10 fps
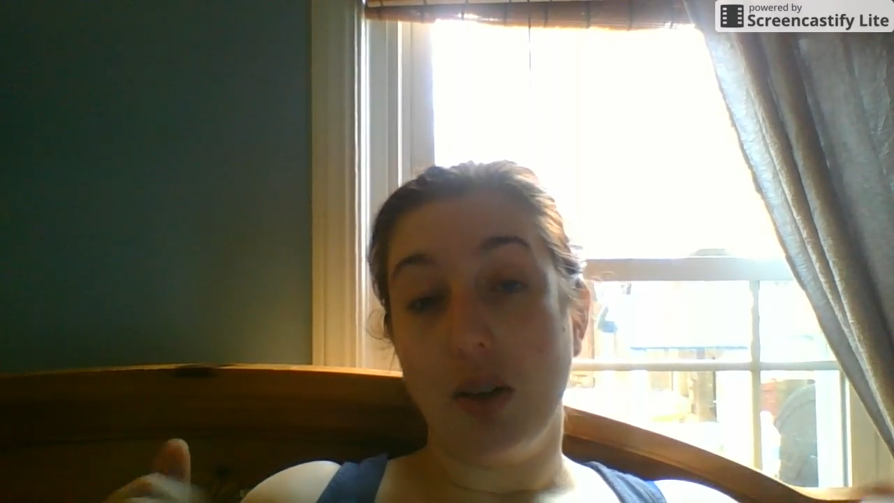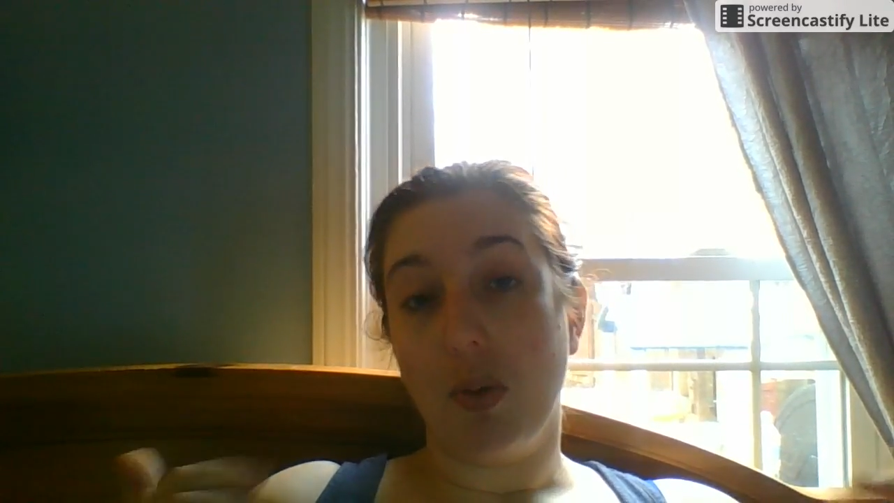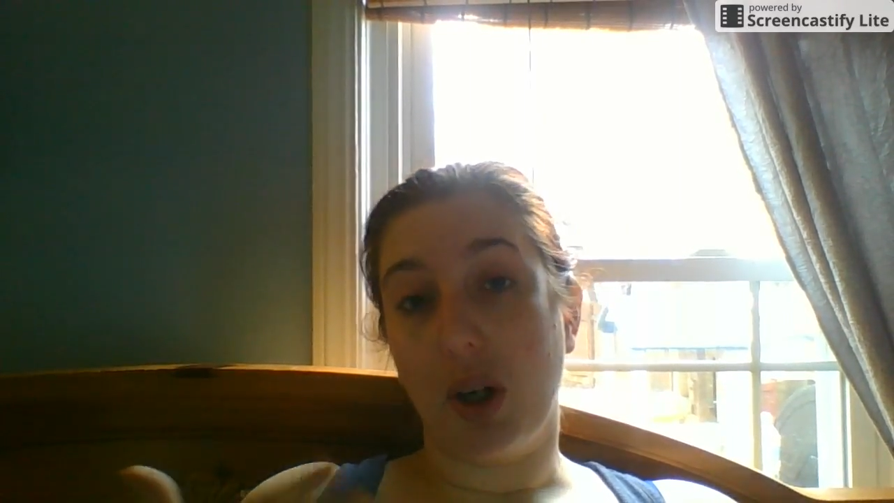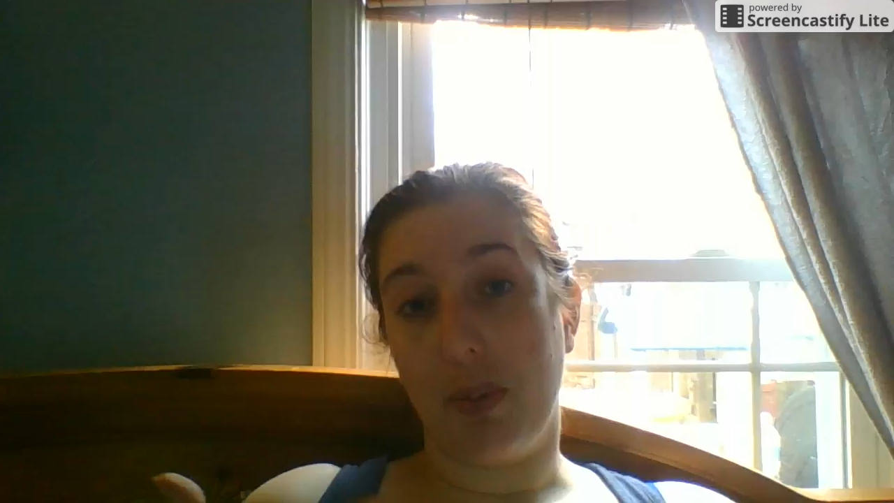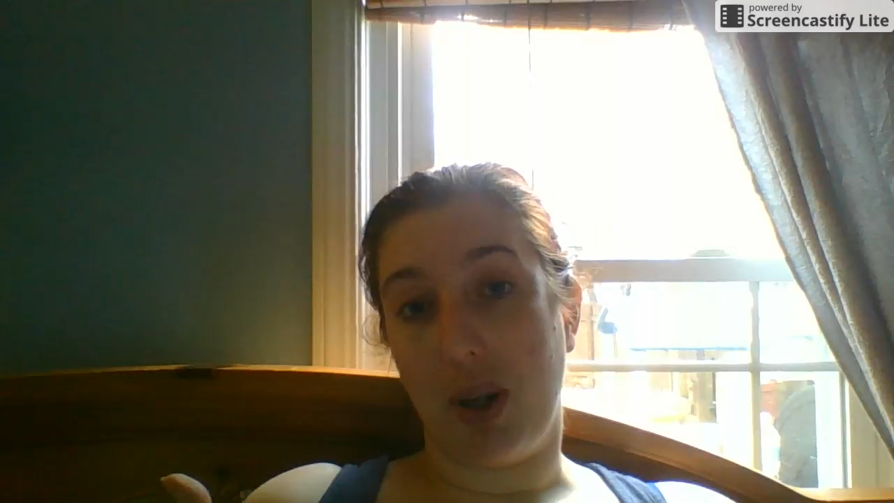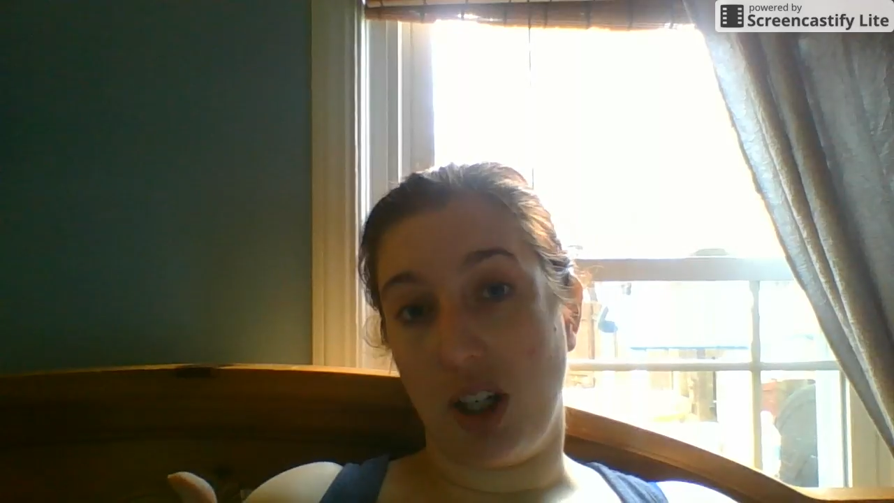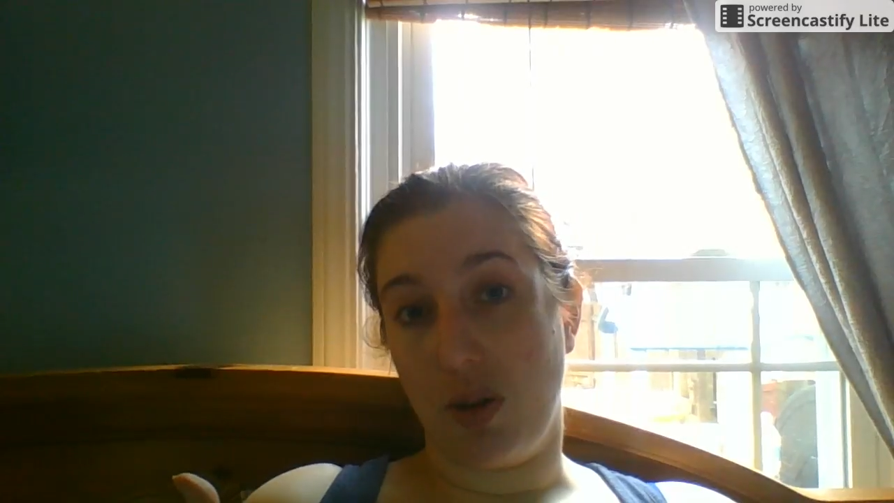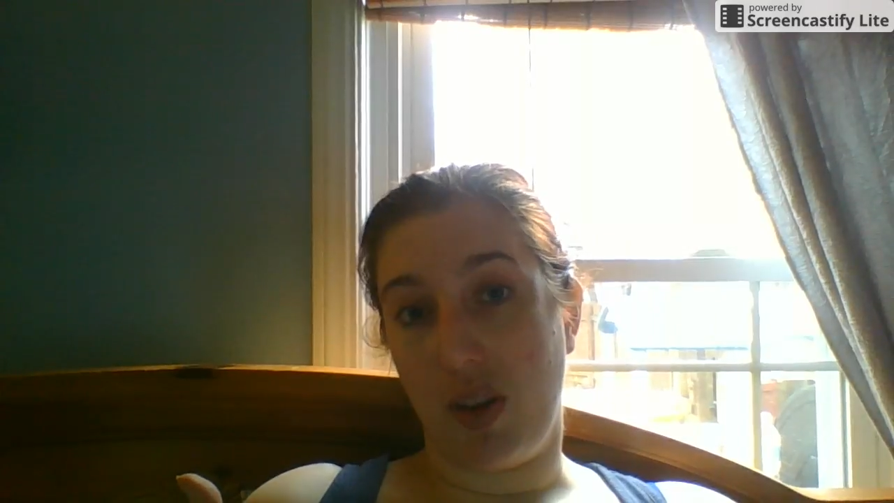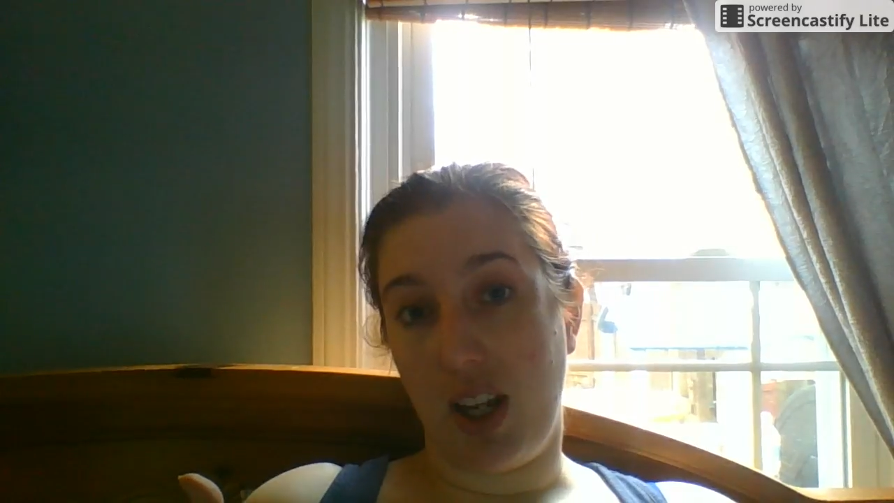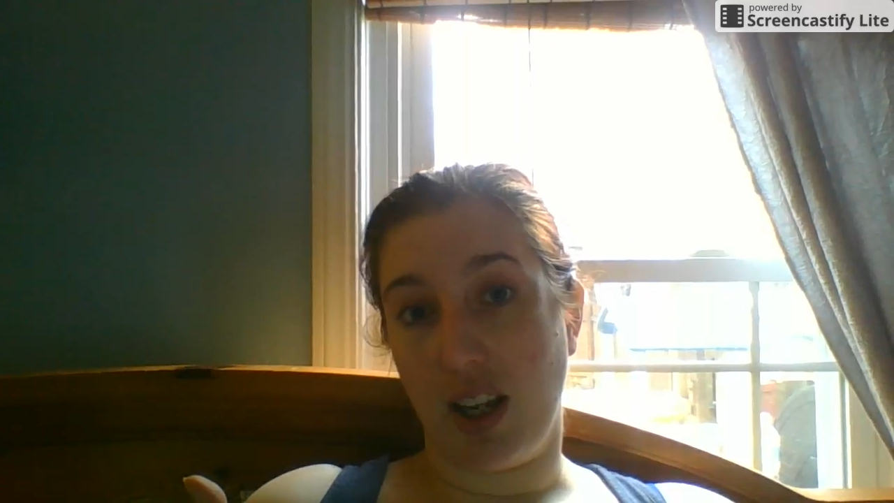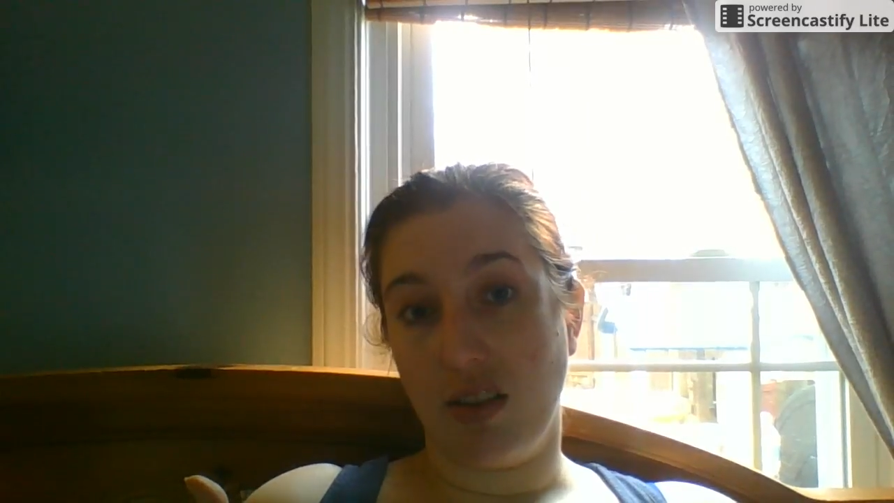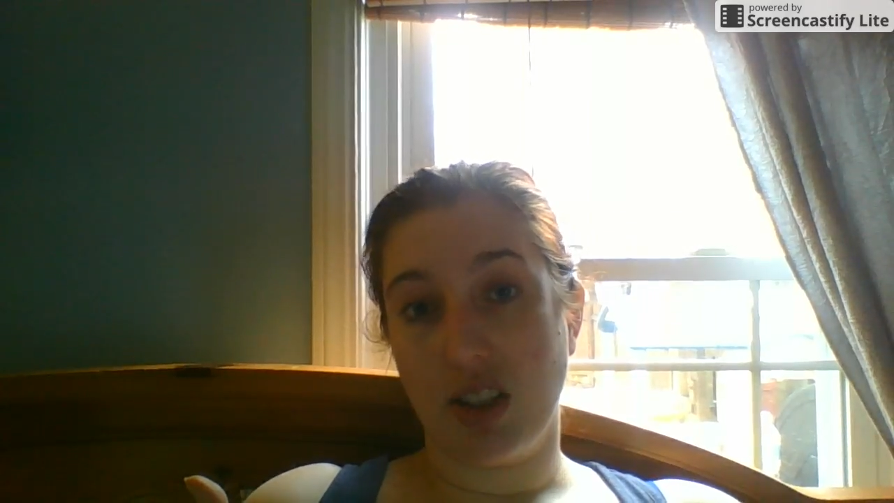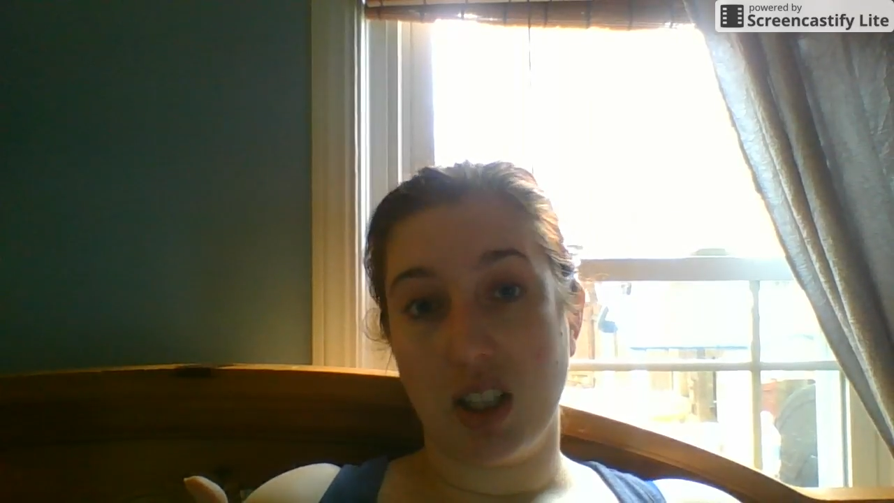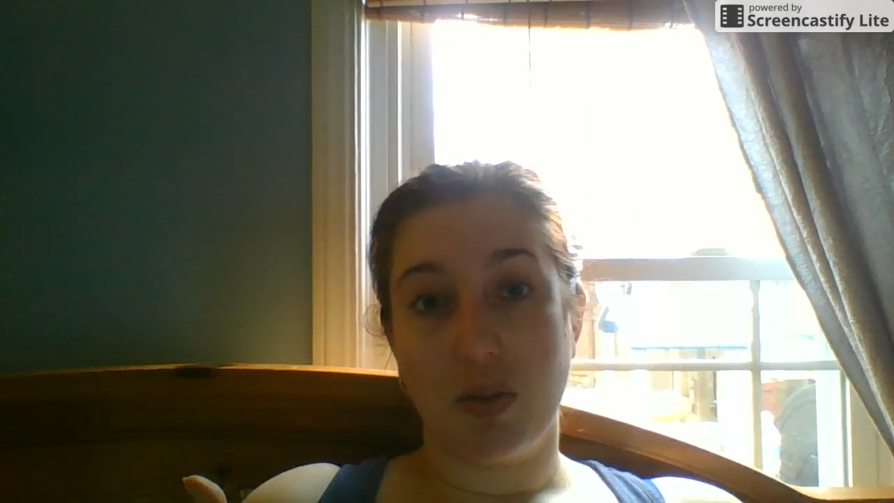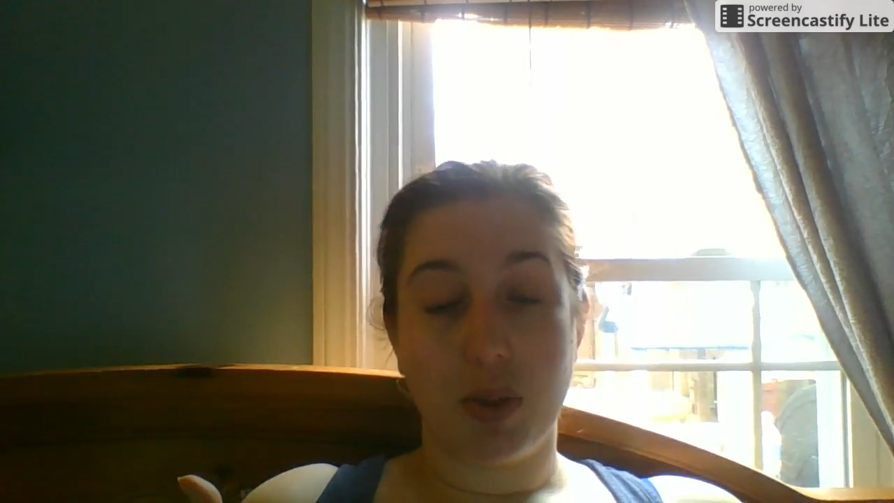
We're comparing two things,